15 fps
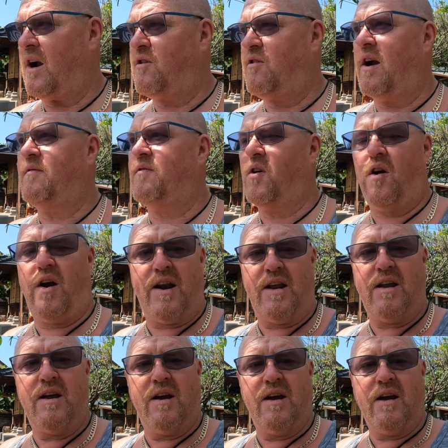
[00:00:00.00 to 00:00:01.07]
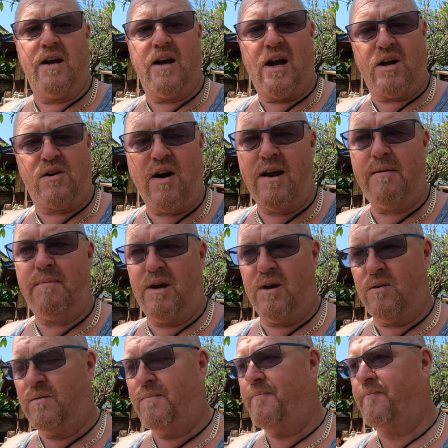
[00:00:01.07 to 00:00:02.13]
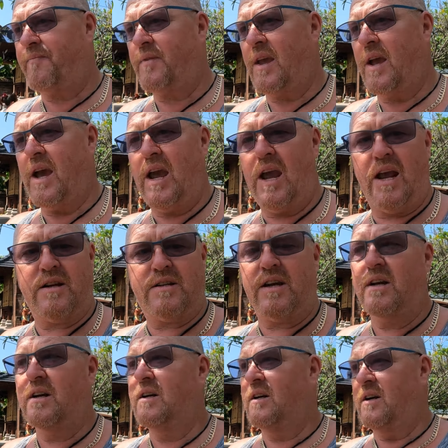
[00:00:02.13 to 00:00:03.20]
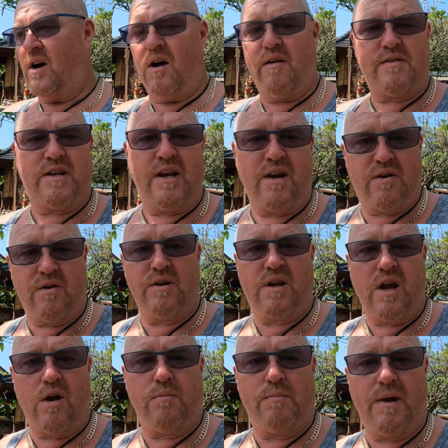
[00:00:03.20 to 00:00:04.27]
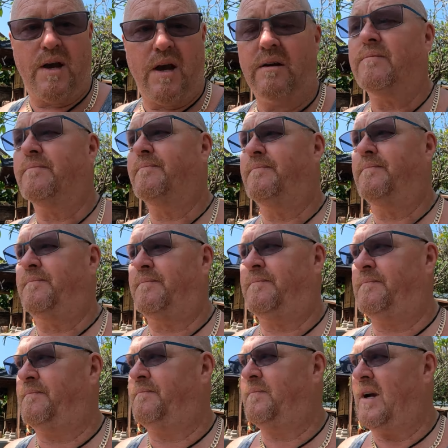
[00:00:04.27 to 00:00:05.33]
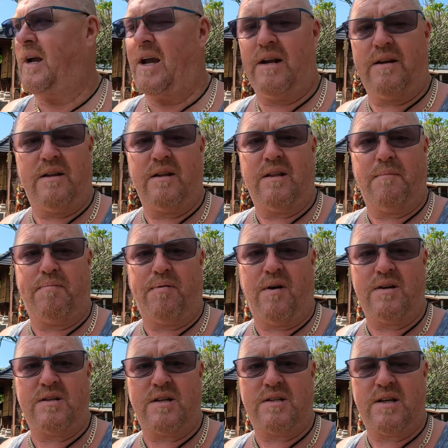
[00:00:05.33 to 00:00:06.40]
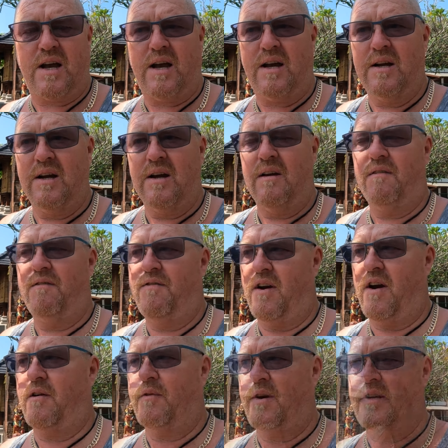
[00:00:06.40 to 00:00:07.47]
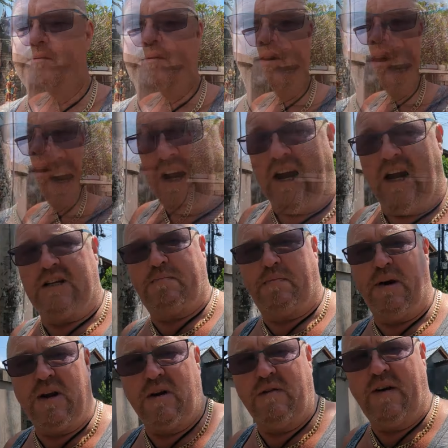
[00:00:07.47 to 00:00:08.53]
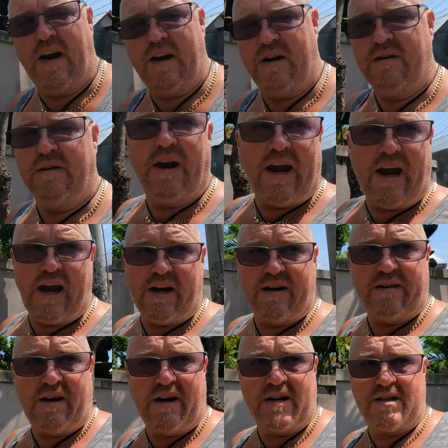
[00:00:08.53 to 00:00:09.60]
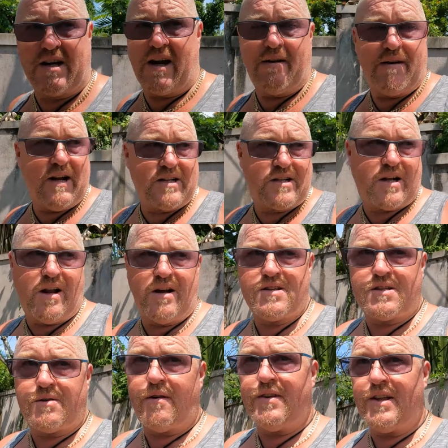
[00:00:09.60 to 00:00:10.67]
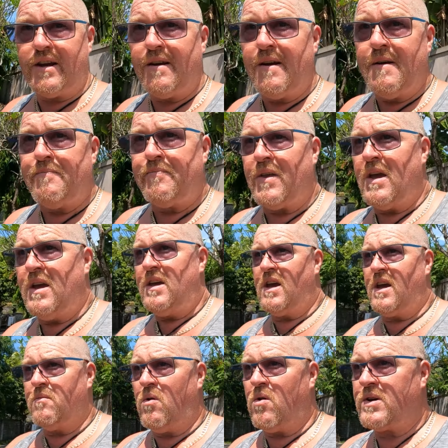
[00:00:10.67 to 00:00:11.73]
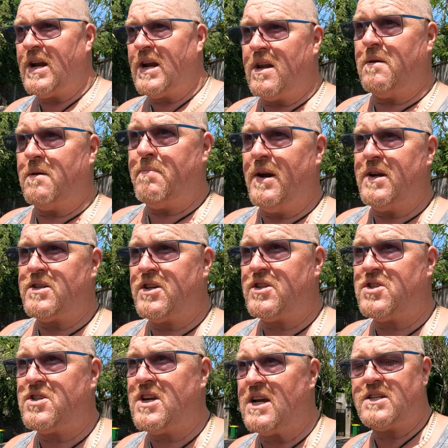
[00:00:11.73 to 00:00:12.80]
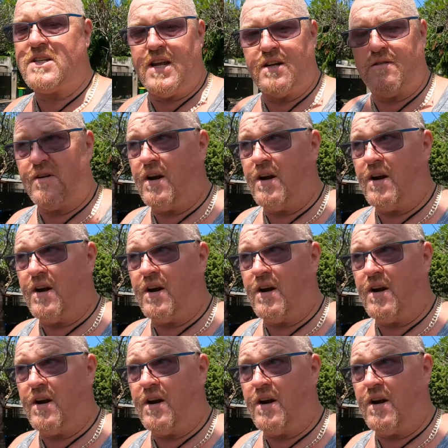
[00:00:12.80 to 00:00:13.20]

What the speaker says: a great variety, a great meal, and obviously a good cold beer. And the prices are very reasonable. It's pretty good value, and like I say, it's close to everything. You can walk down to the beach, it's just down the